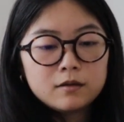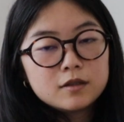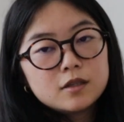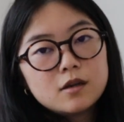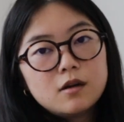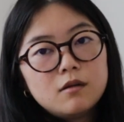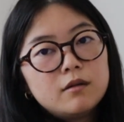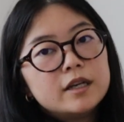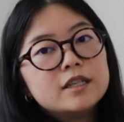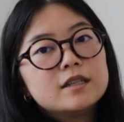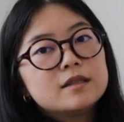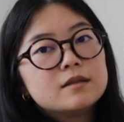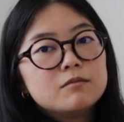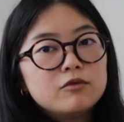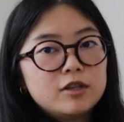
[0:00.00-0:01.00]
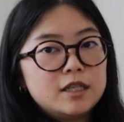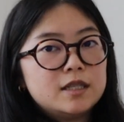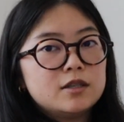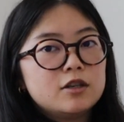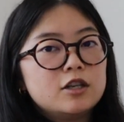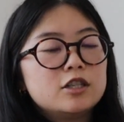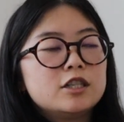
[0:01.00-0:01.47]
So I did some
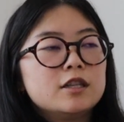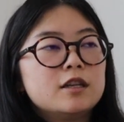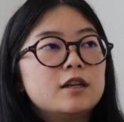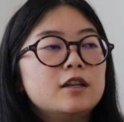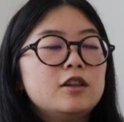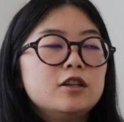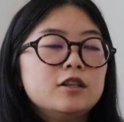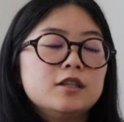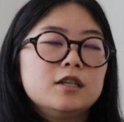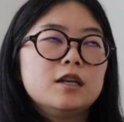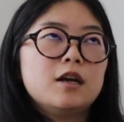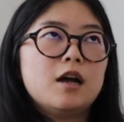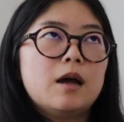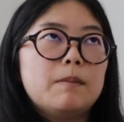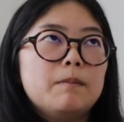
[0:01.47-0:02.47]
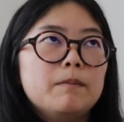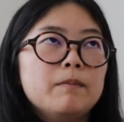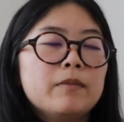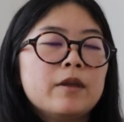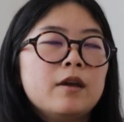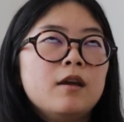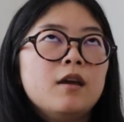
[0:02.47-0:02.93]
research and then I looked it up,
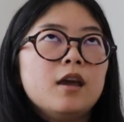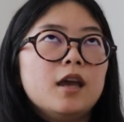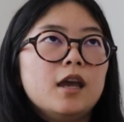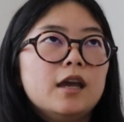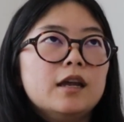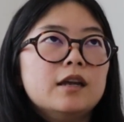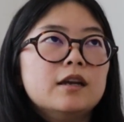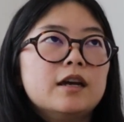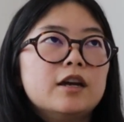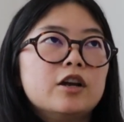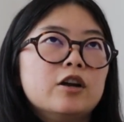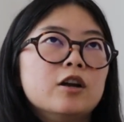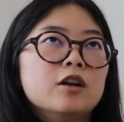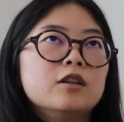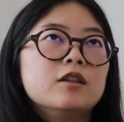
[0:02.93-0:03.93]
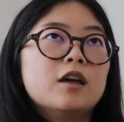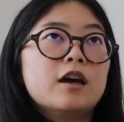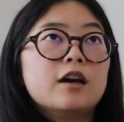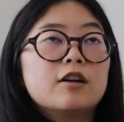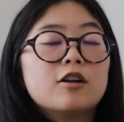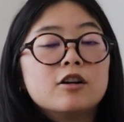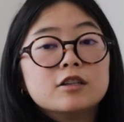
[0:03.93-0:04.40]
and I heard
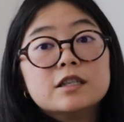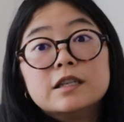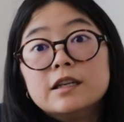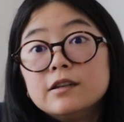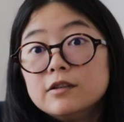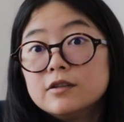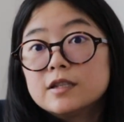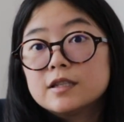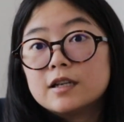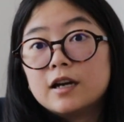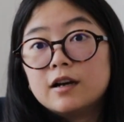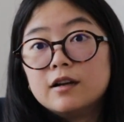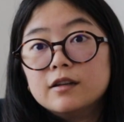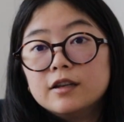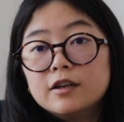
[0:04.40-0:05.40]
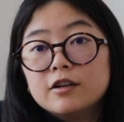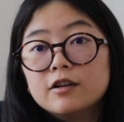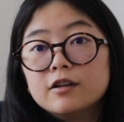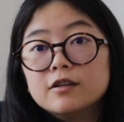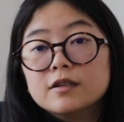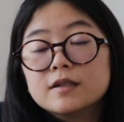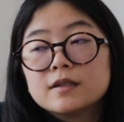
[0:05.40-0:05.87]
that Continental style
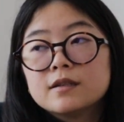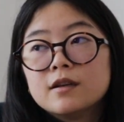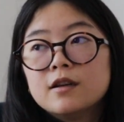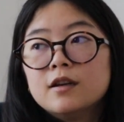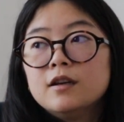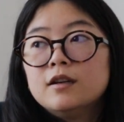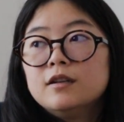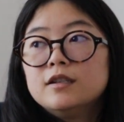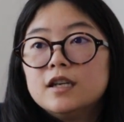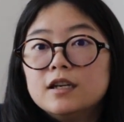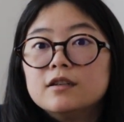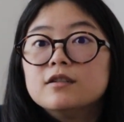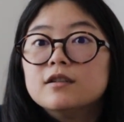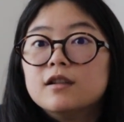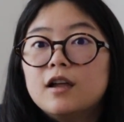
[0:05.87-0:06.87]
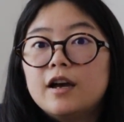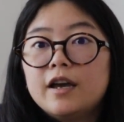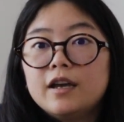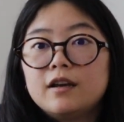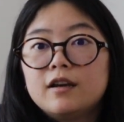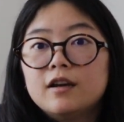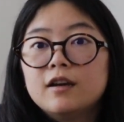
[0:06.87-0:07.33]
knitters tend to
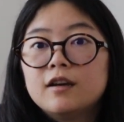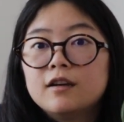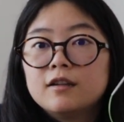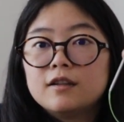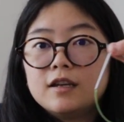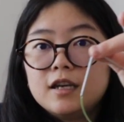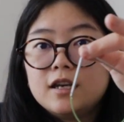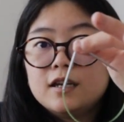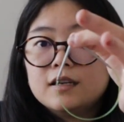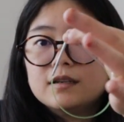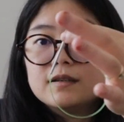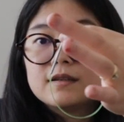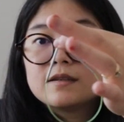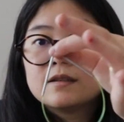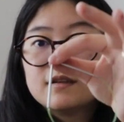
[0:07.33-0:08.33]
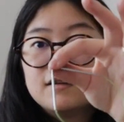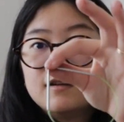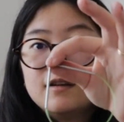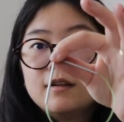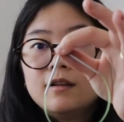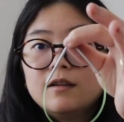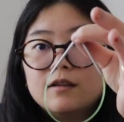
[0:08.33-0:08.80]
like these
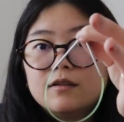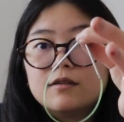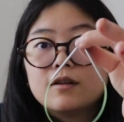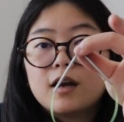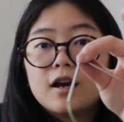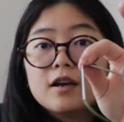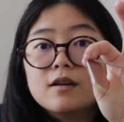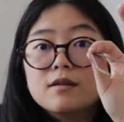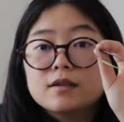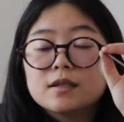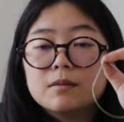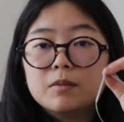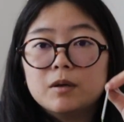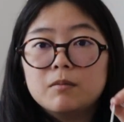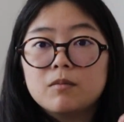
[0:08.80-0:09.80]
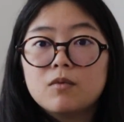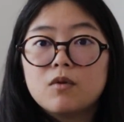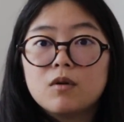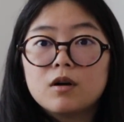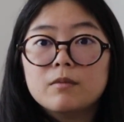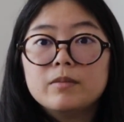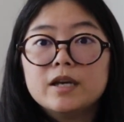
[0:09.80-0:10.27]
little guys a bit
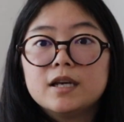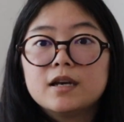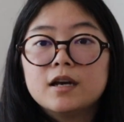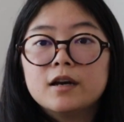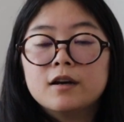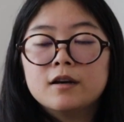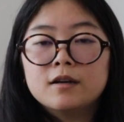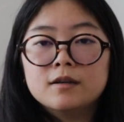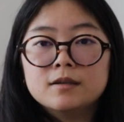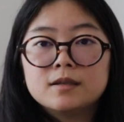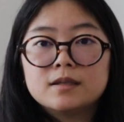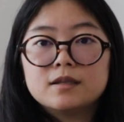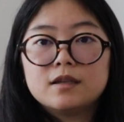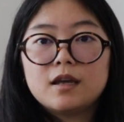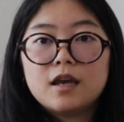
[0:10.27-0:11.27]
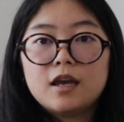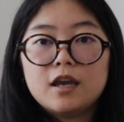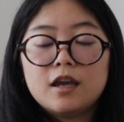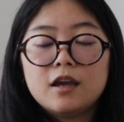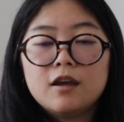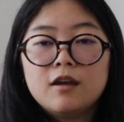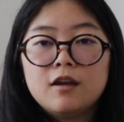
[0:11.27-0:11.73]
more because
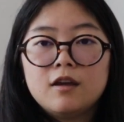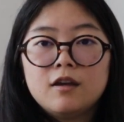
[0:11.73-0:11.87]
they